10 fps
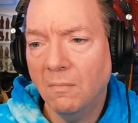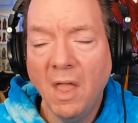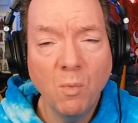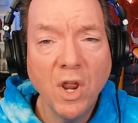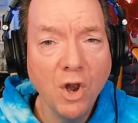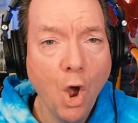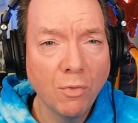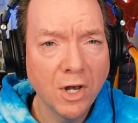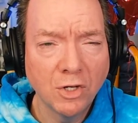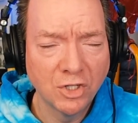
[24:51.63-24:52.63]
And we know
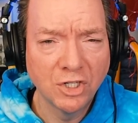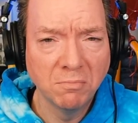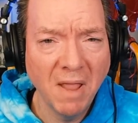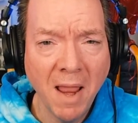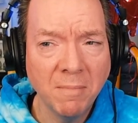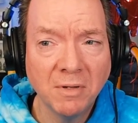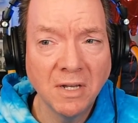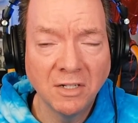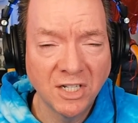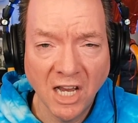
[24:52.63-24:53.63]
that it's aimed
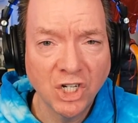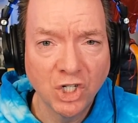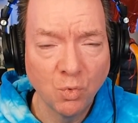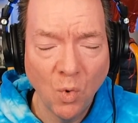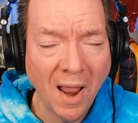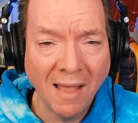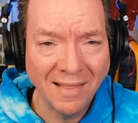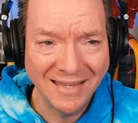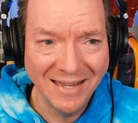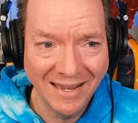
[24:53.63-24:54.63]
at
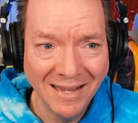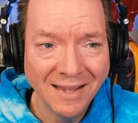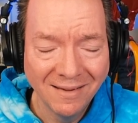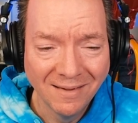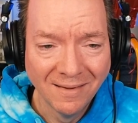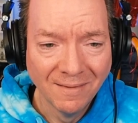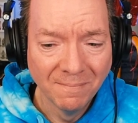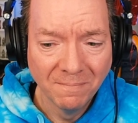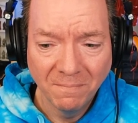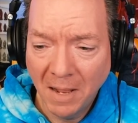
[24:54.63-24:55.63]
sexuality,
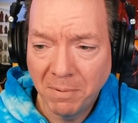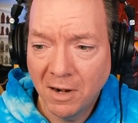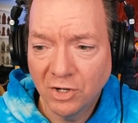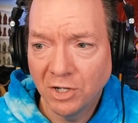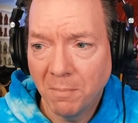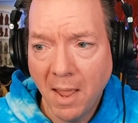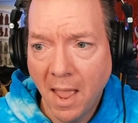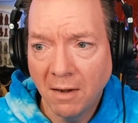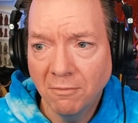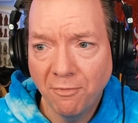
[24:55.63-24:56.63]
at punishing
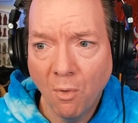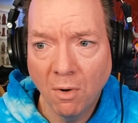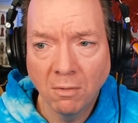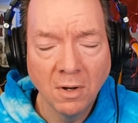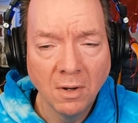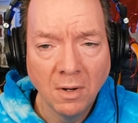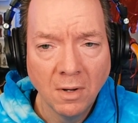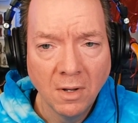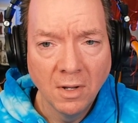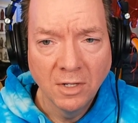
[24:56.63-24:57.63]
men for
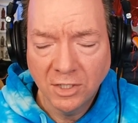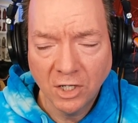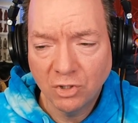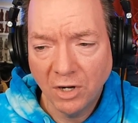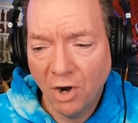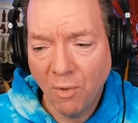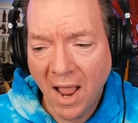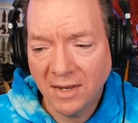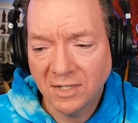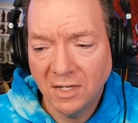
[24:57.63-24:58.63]
sexually
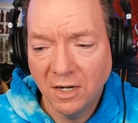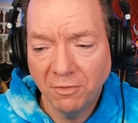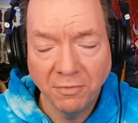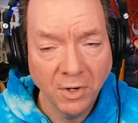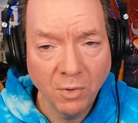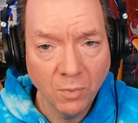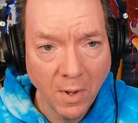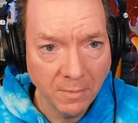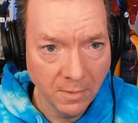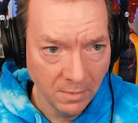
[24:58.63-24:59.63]
harassing and interfering with
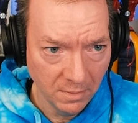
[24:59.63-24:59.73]
women.